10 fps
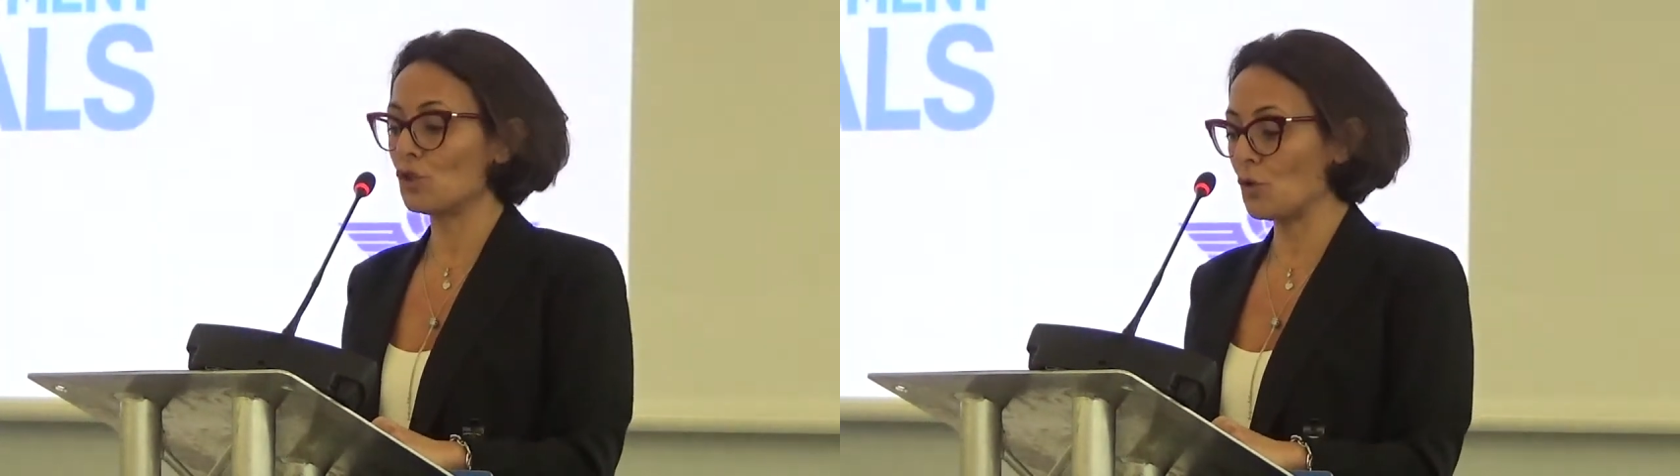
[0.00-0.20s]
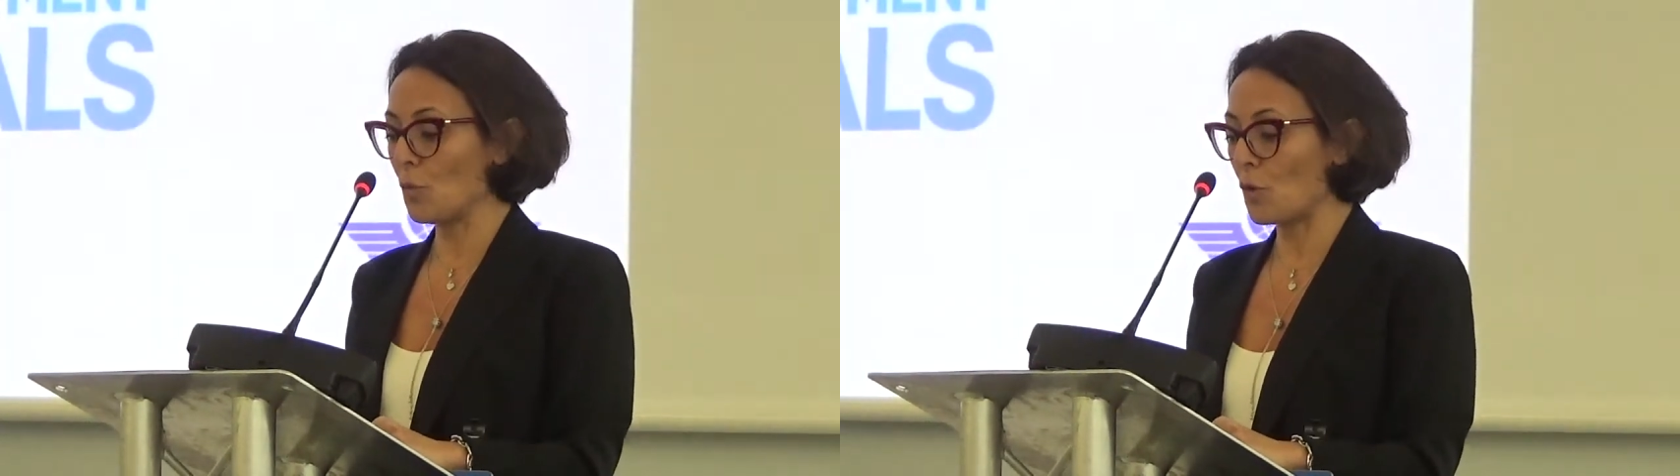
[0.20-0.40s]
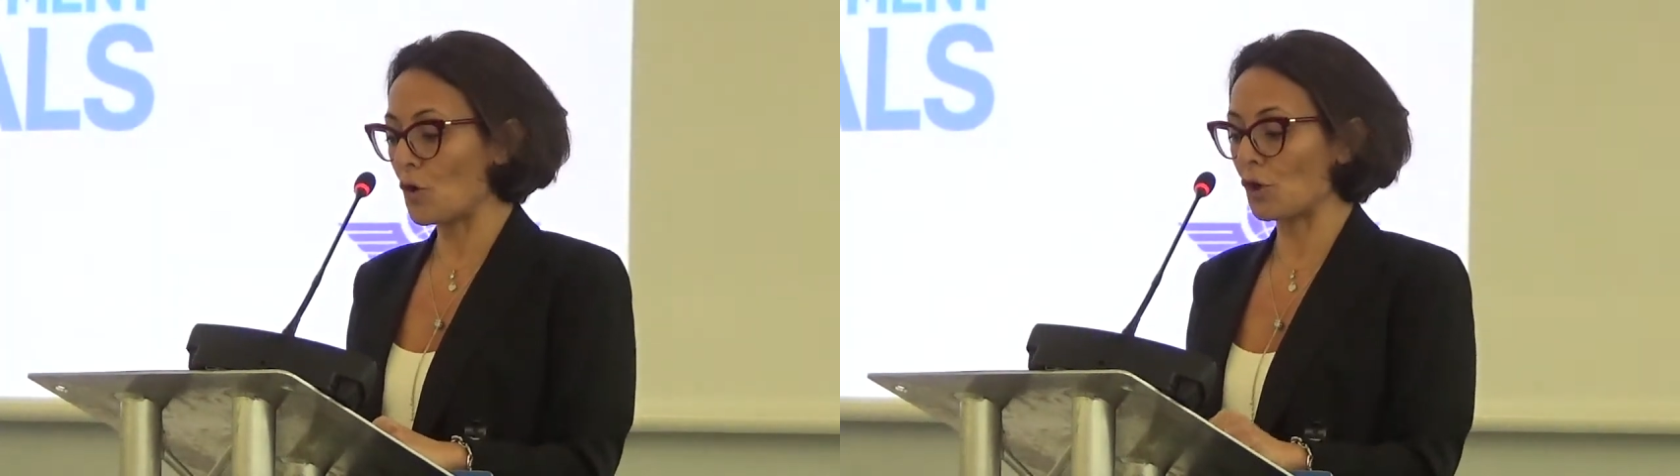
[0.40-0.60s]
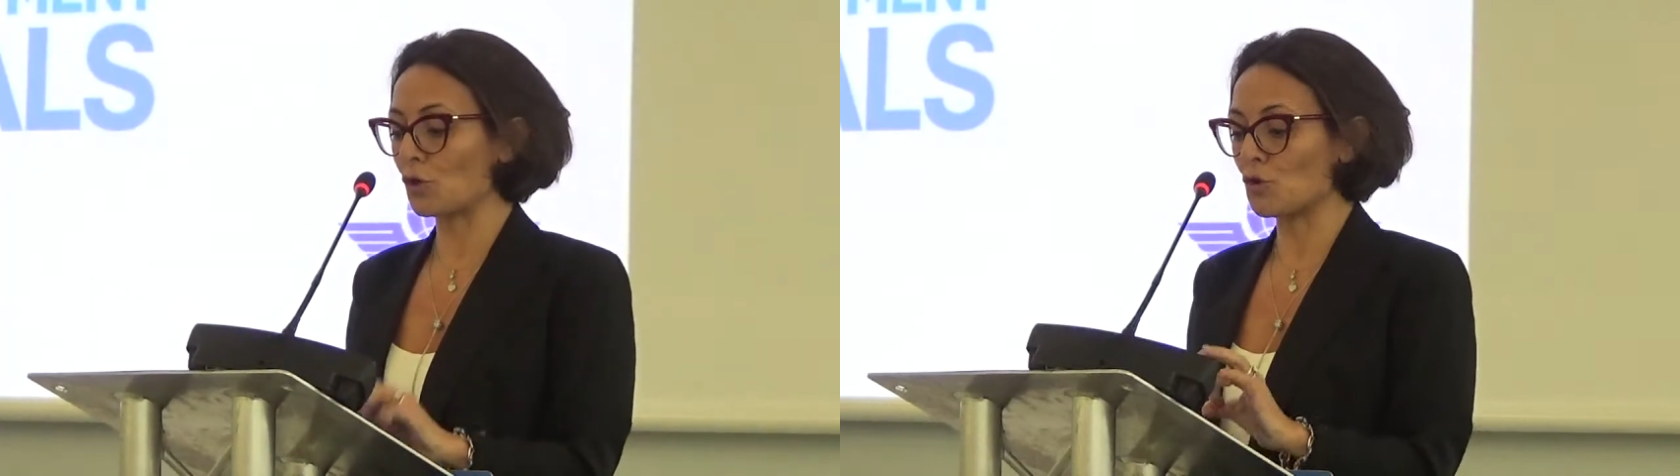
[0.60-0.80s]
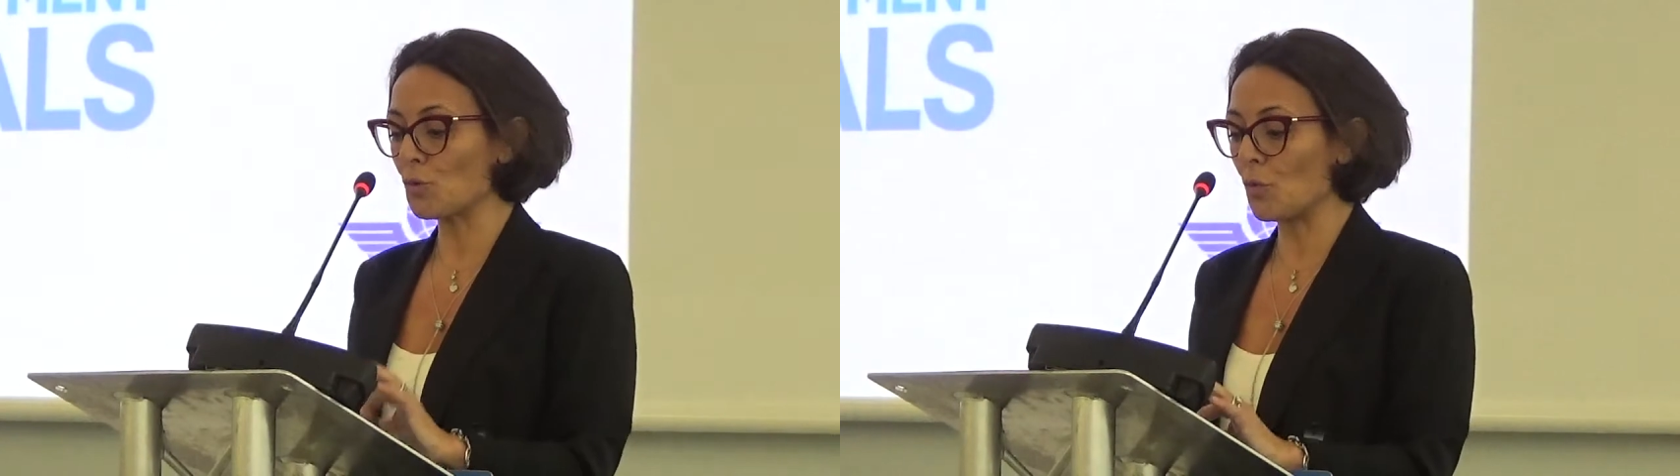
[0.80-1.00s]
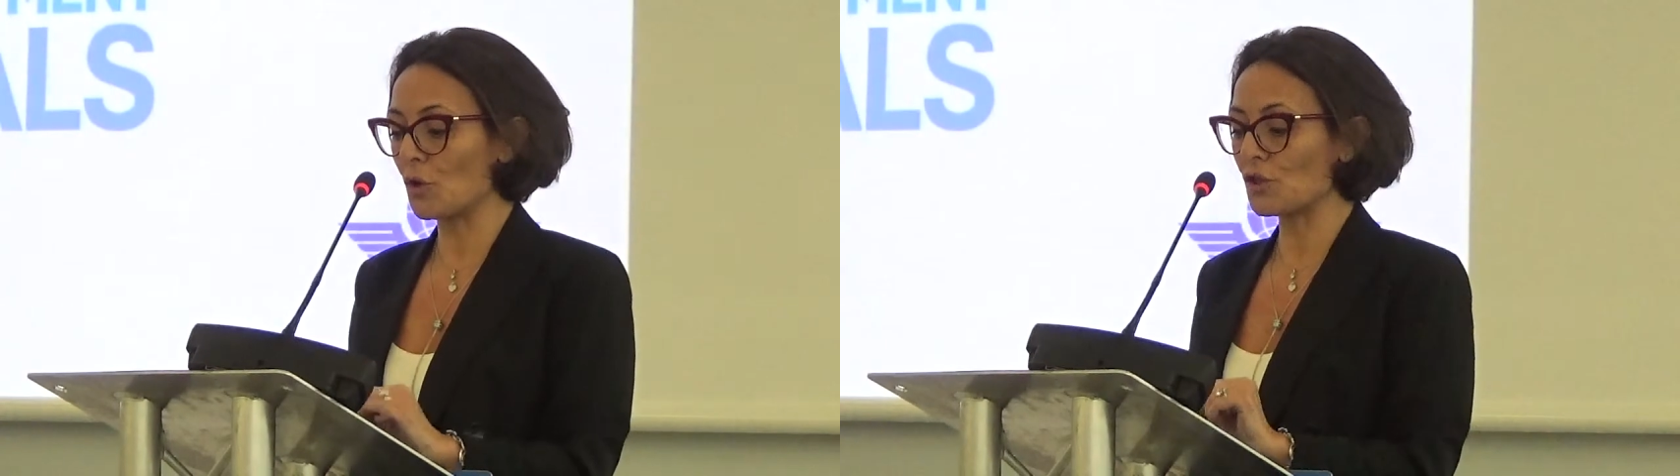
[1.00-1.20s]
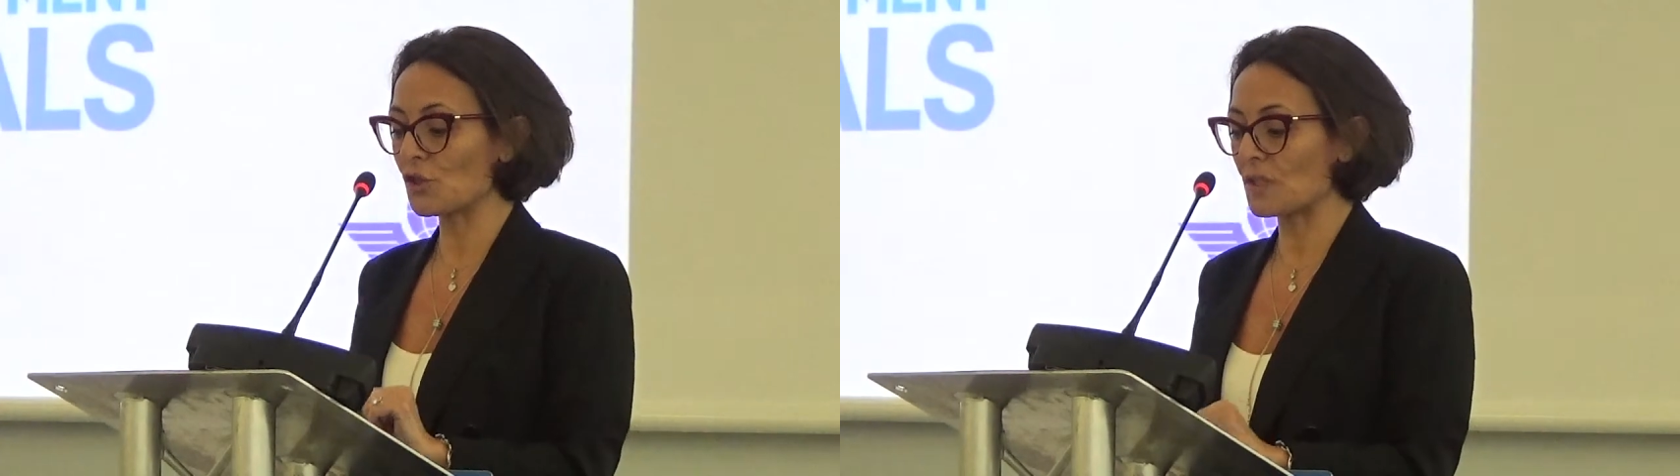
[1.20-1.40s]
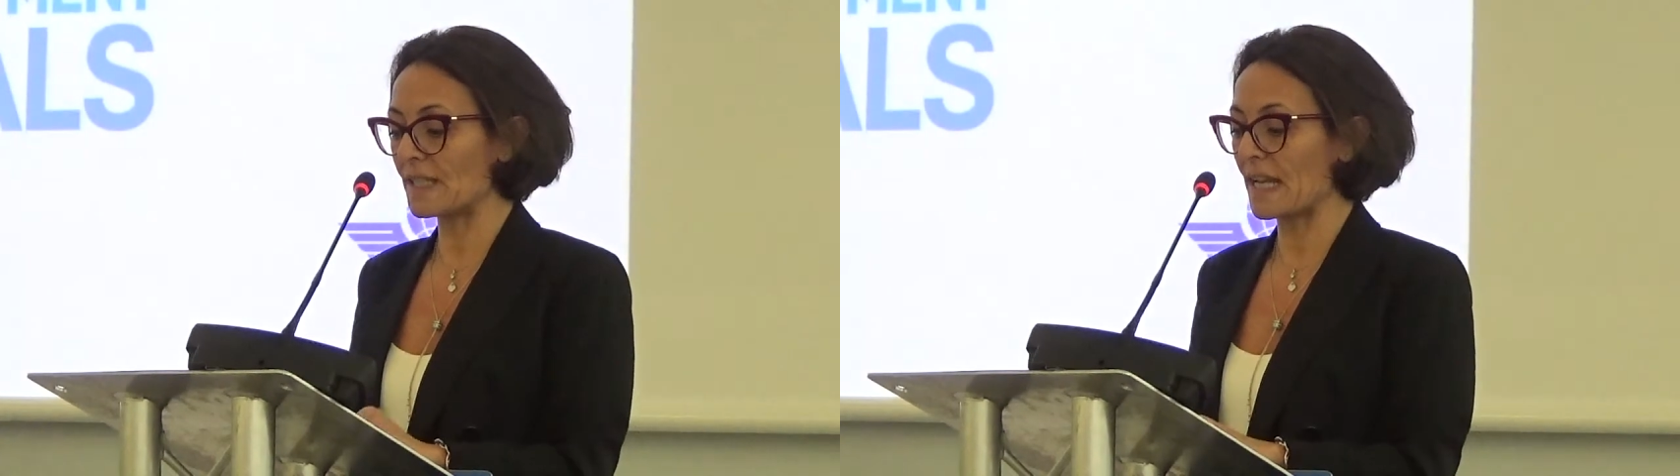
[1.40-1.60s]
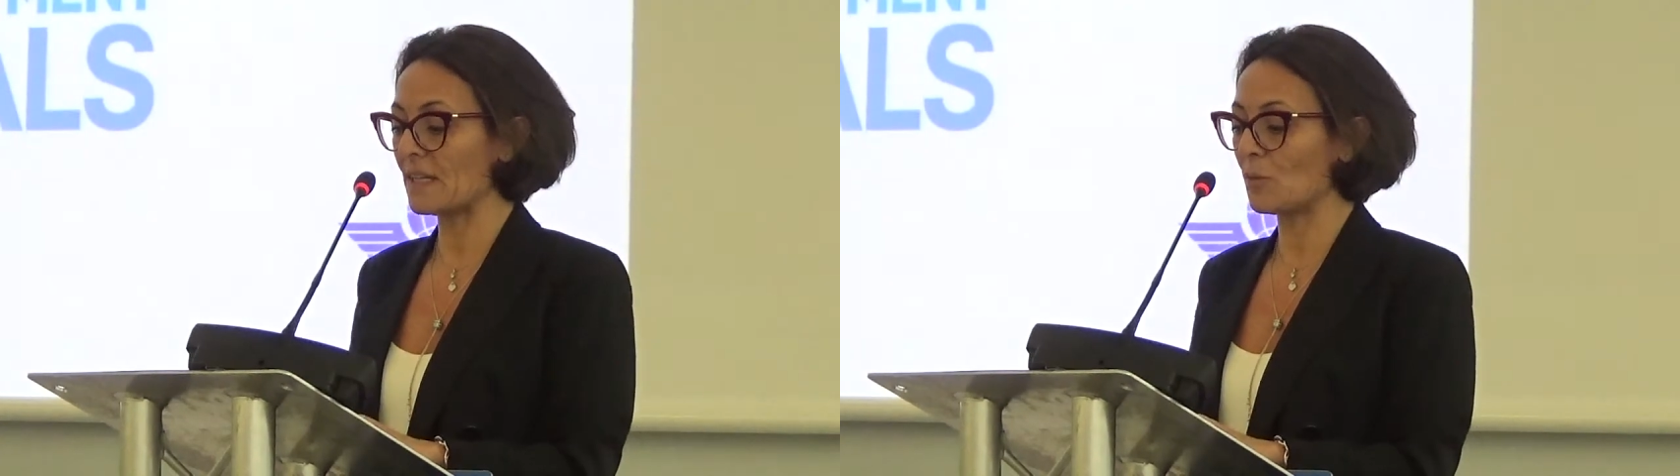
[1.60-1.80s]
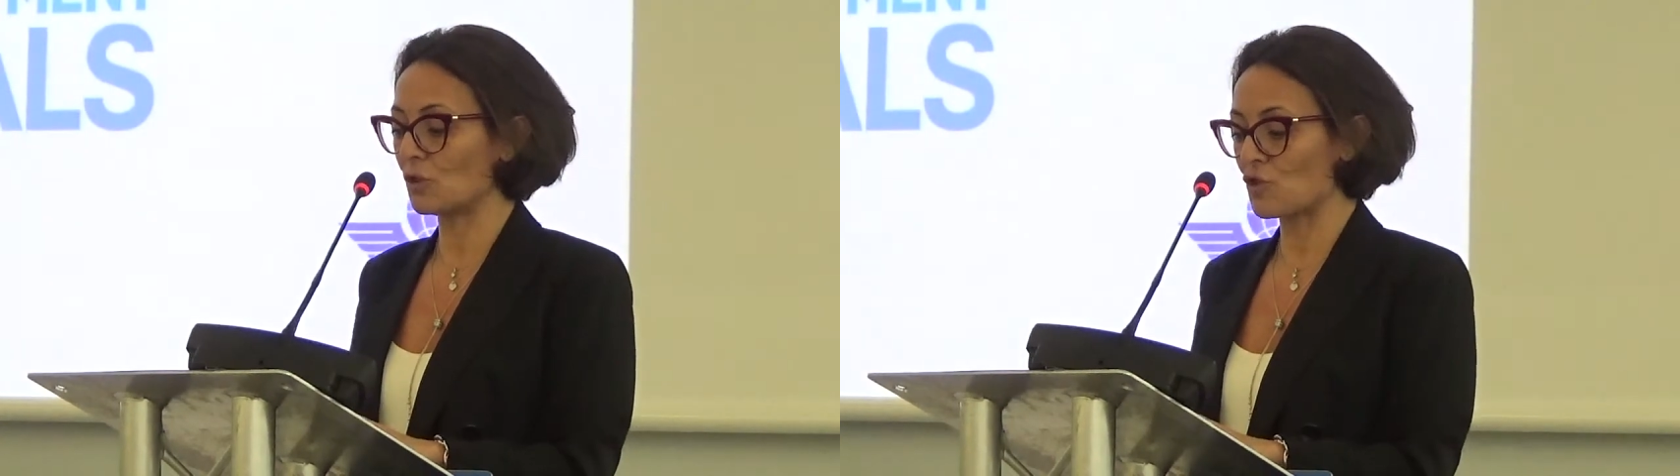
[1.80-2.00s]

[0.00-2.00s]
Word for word: to work towards sustainable